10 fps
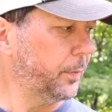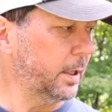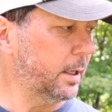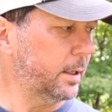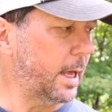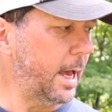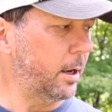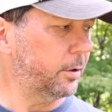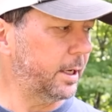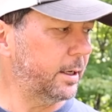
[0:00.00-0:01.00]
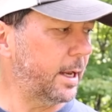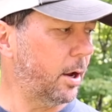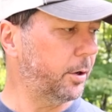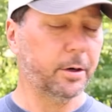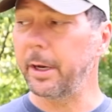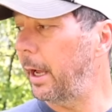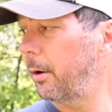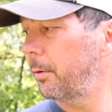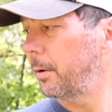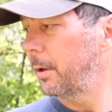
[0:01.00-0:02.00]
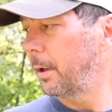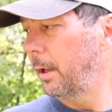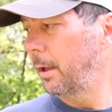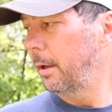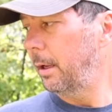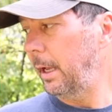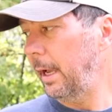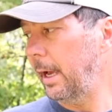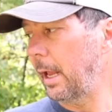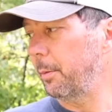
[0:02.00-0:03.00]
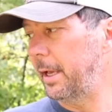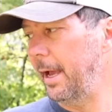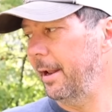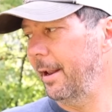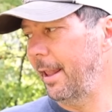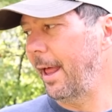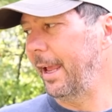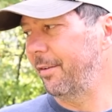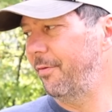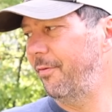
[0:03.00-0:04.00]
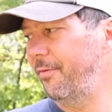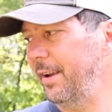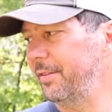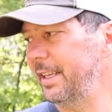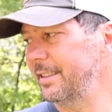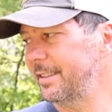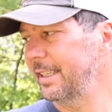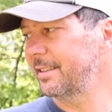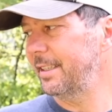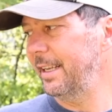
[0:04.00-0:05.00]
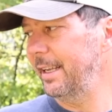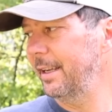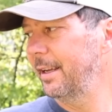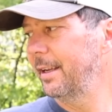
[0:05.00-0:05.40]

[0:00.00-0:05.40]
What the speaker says: Getting 9 or 10 down here now, and I'm getting like 50, 60,